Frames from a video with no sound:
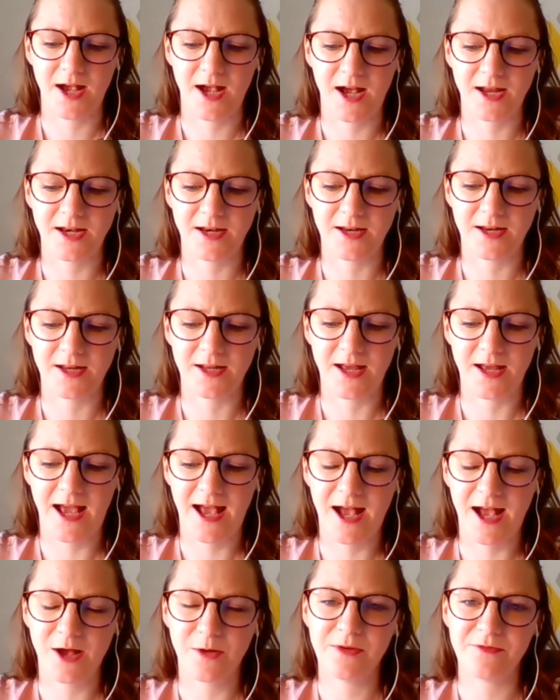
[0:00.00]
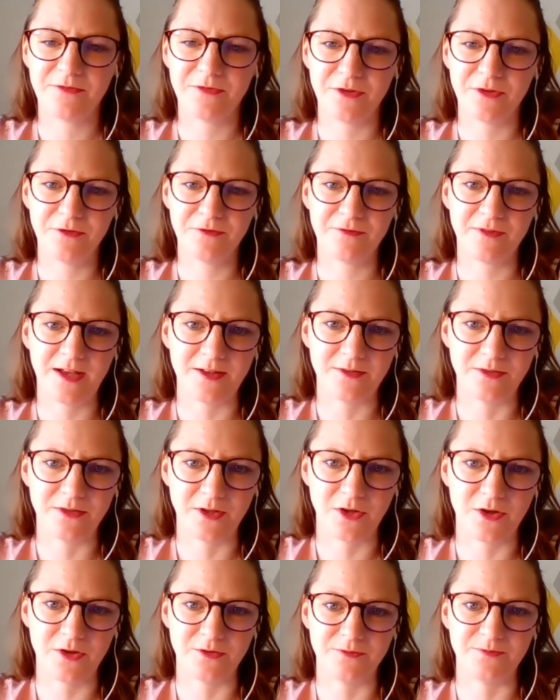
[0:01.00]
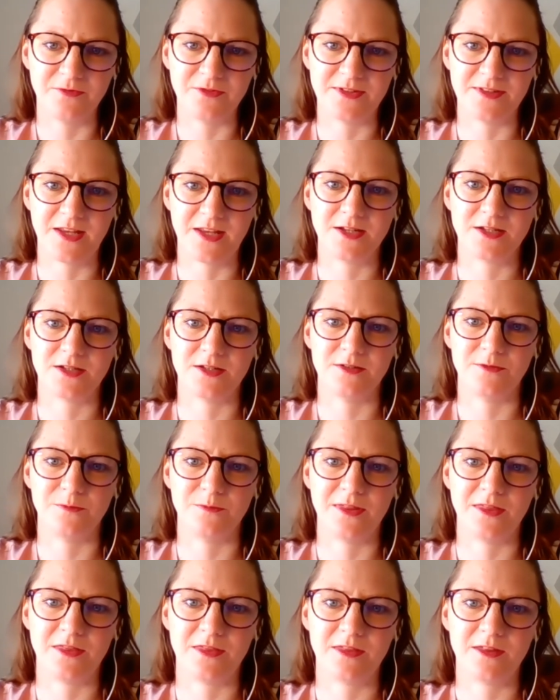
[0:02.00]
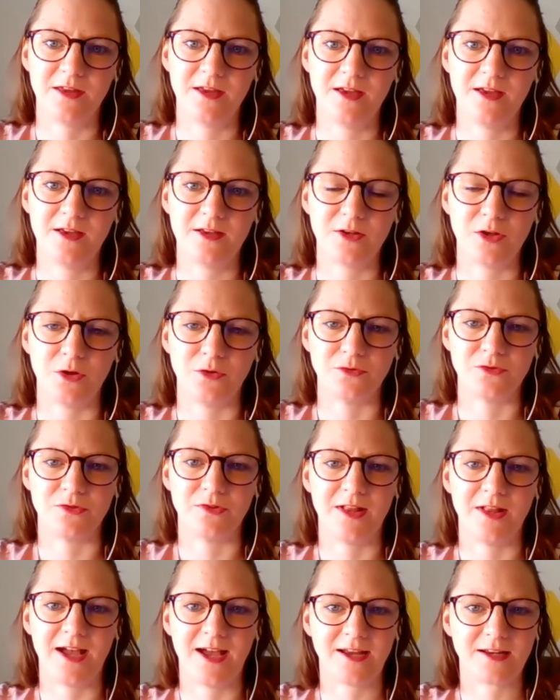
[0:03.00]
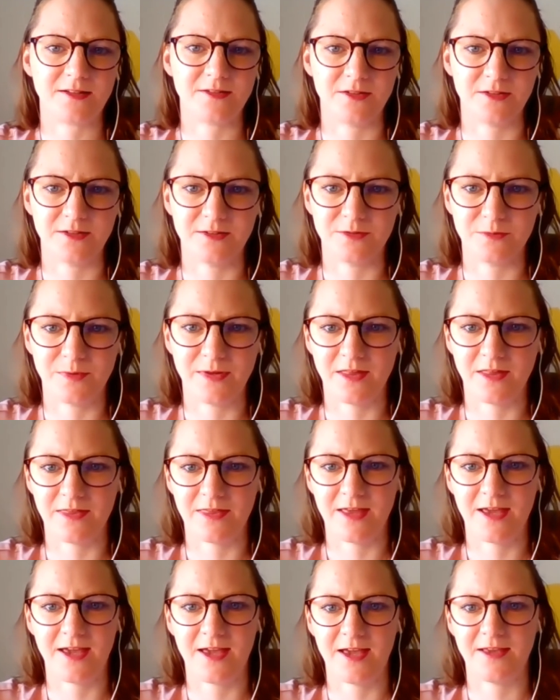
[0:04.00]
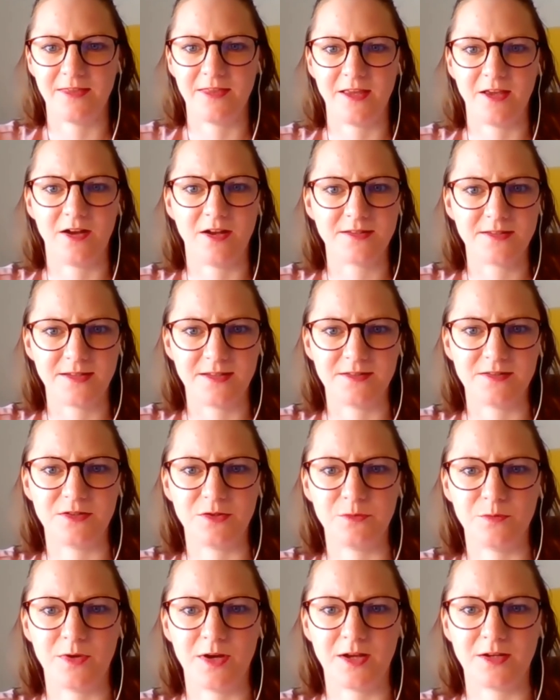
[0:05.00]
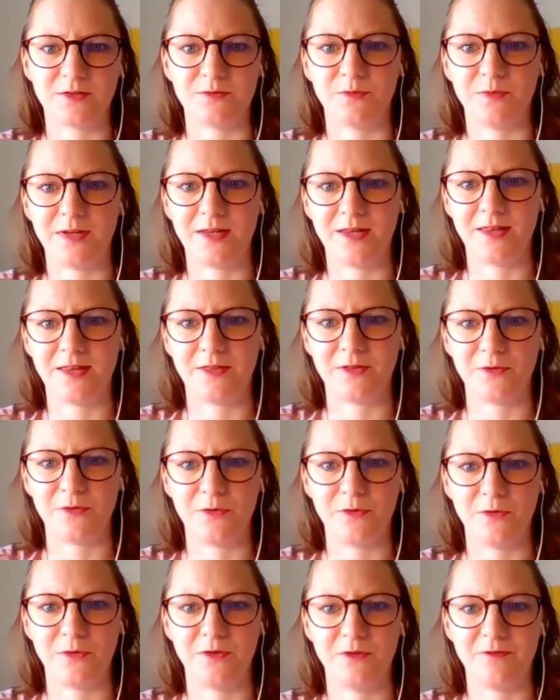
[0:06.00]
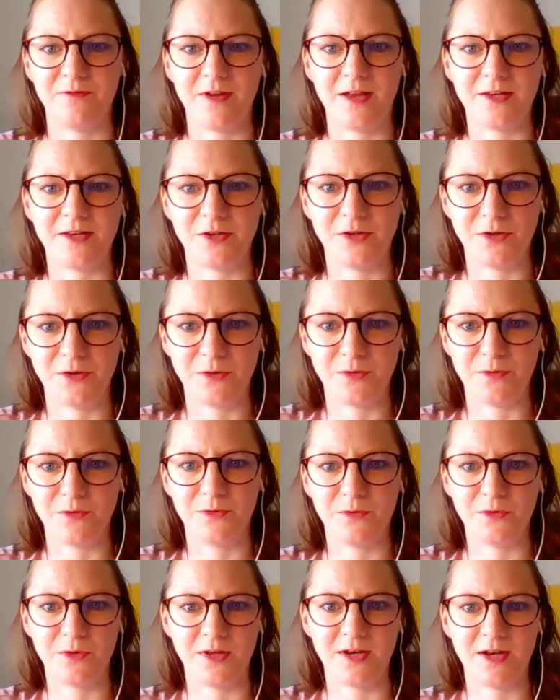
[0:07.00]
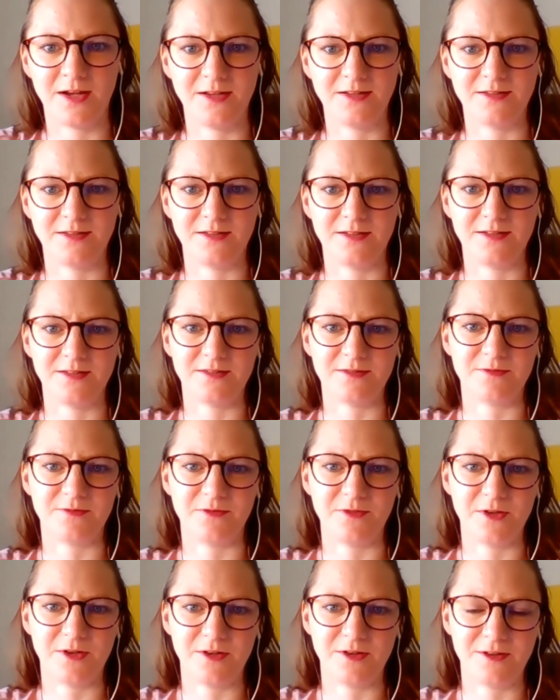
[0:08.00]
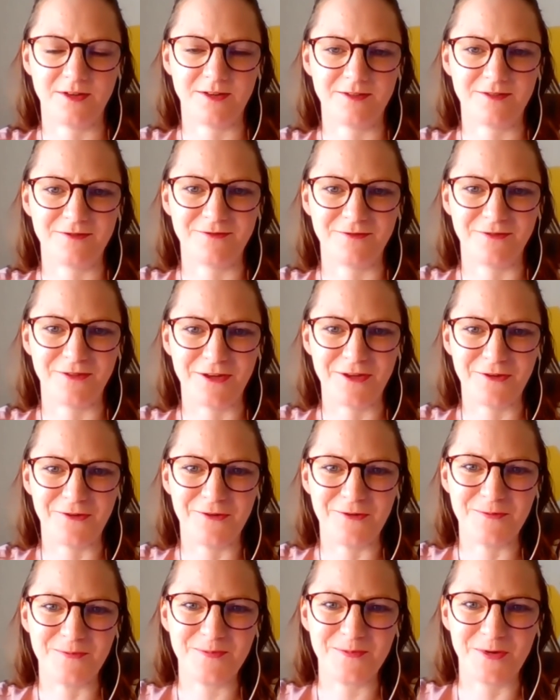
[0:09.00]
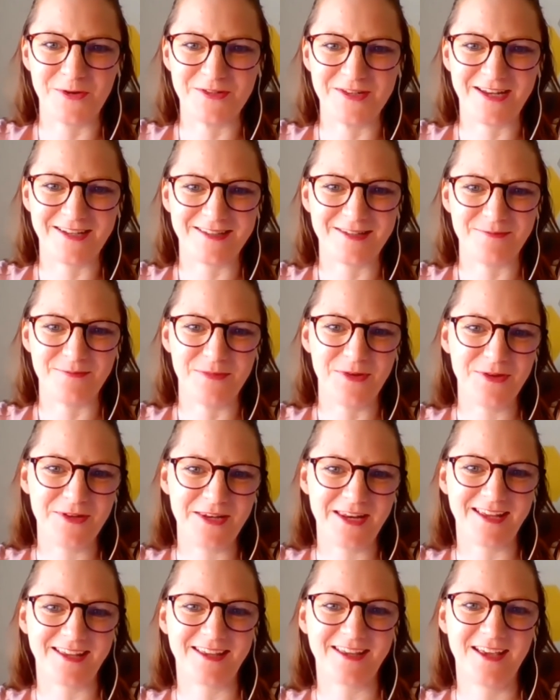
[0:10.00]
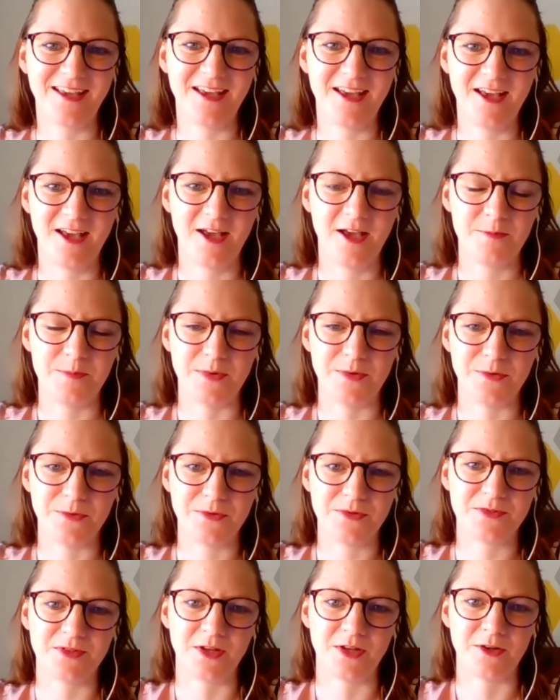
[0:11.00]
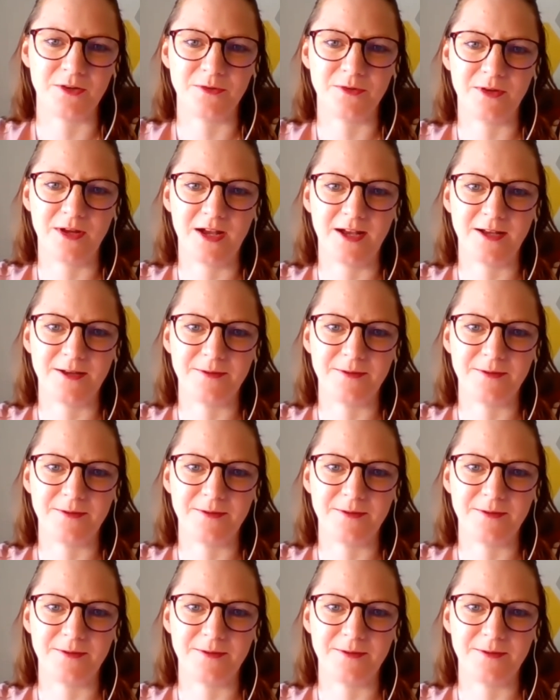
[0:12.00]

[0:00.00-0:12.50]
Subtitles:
have you found the conversation with cultural actors, whether they're the artists you worked with or the venue organizers for your project in Munich, but also